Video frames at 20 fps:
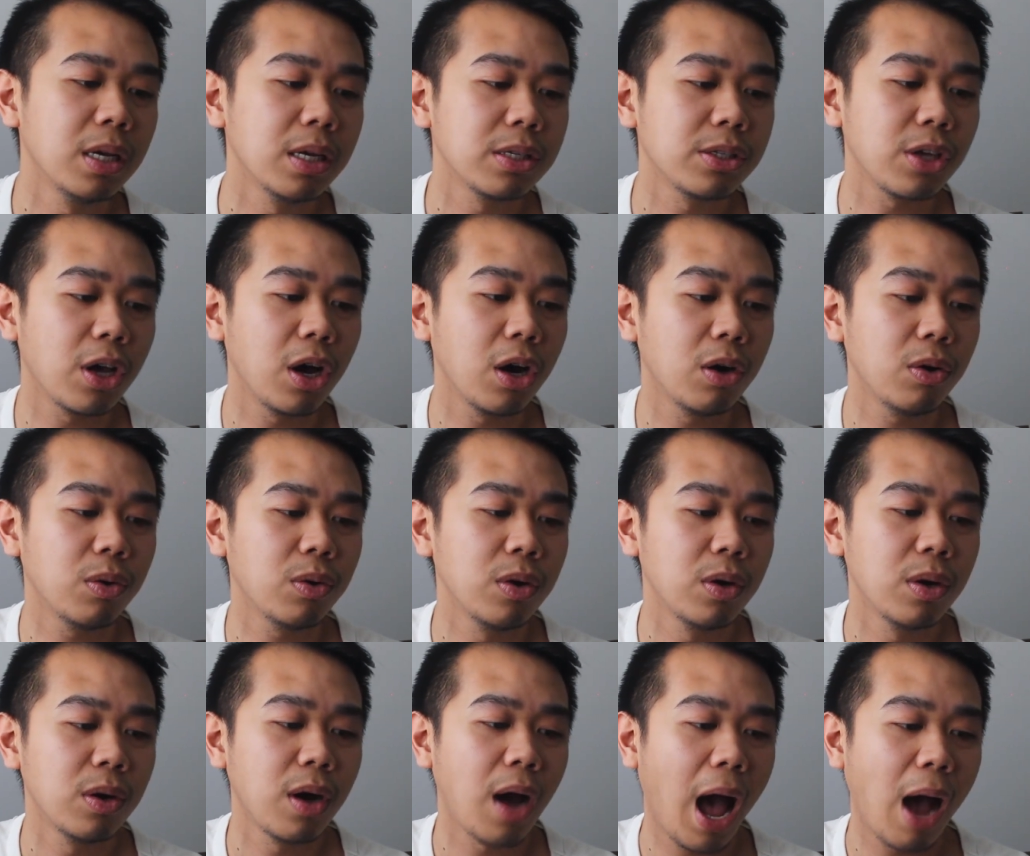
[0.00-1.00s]
So
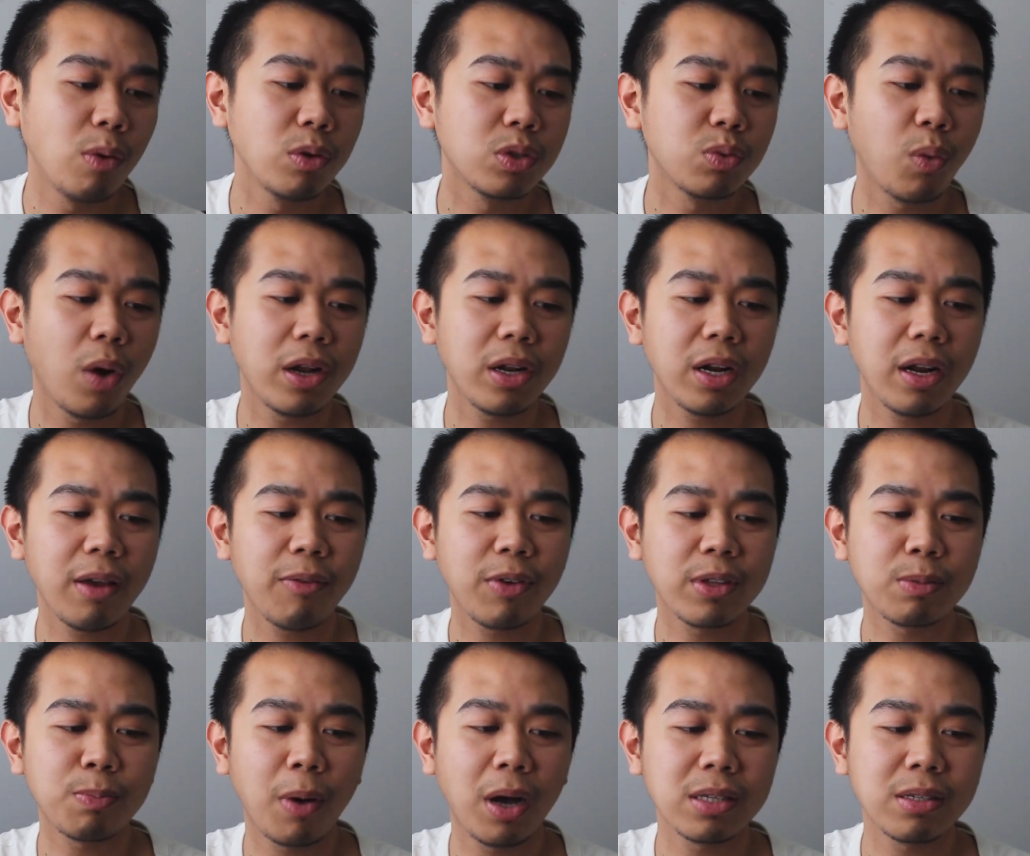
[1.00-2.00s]
I was wondering if
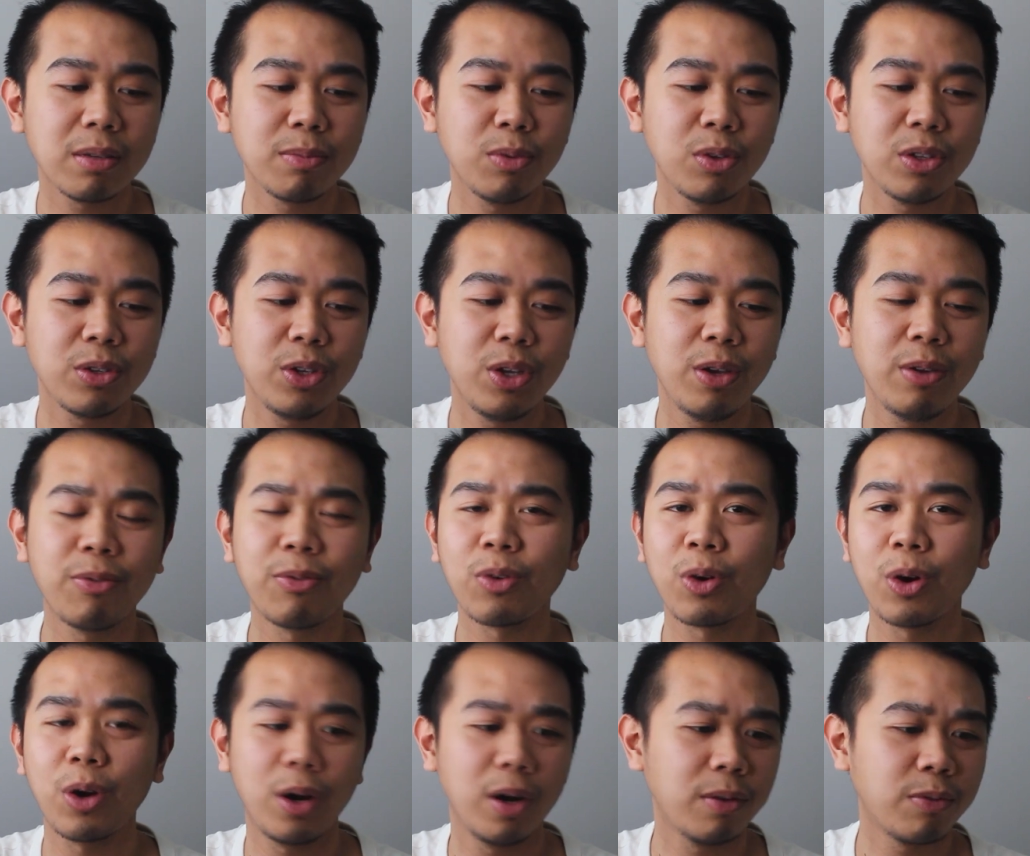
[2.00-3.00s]
it's possible
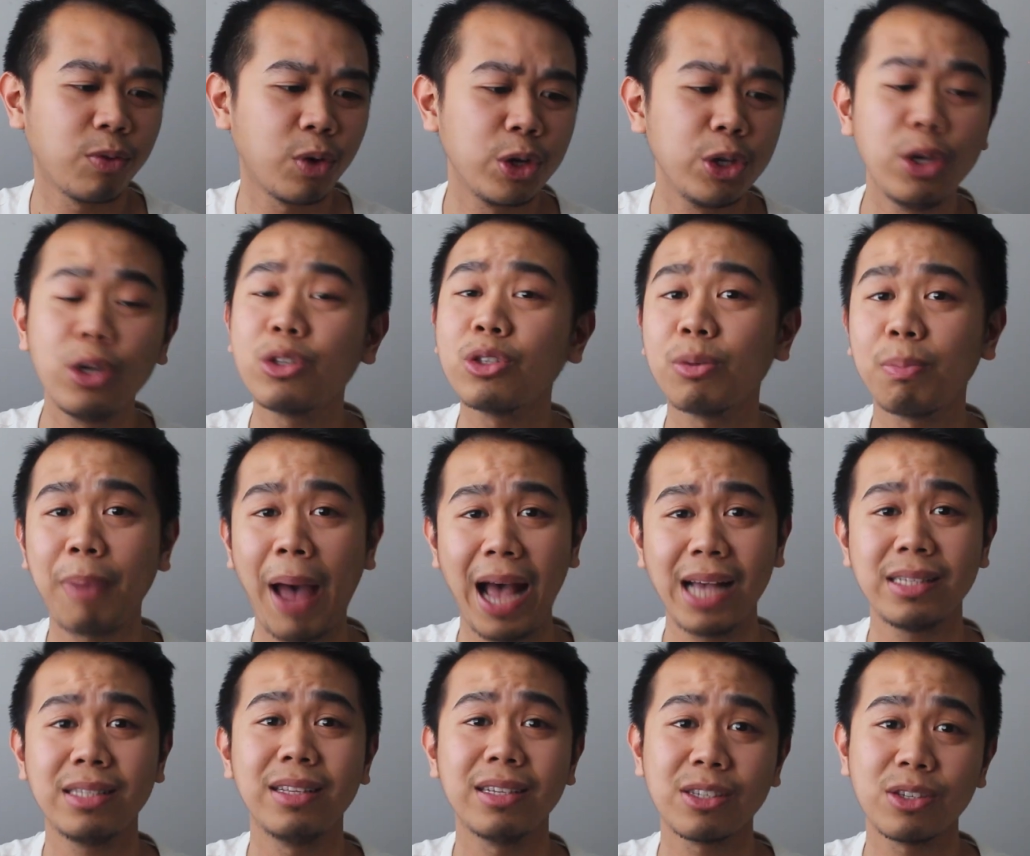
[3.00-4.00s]
for you to
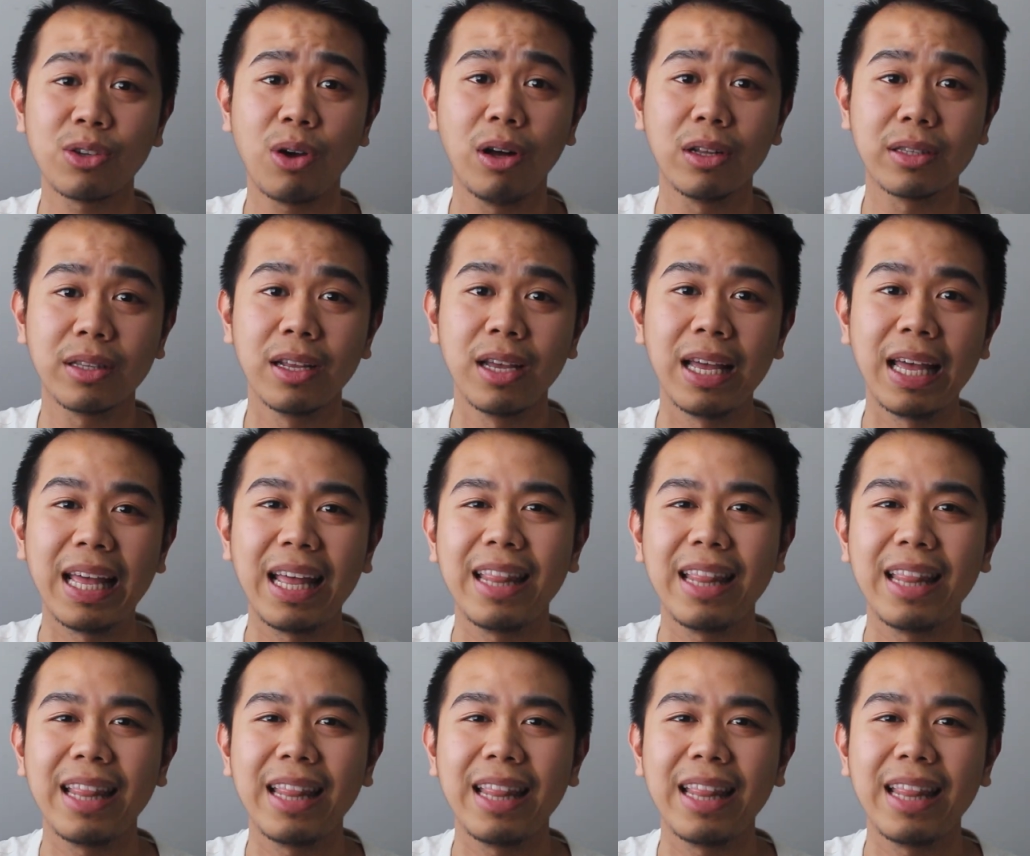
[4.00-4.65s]
pass the salt.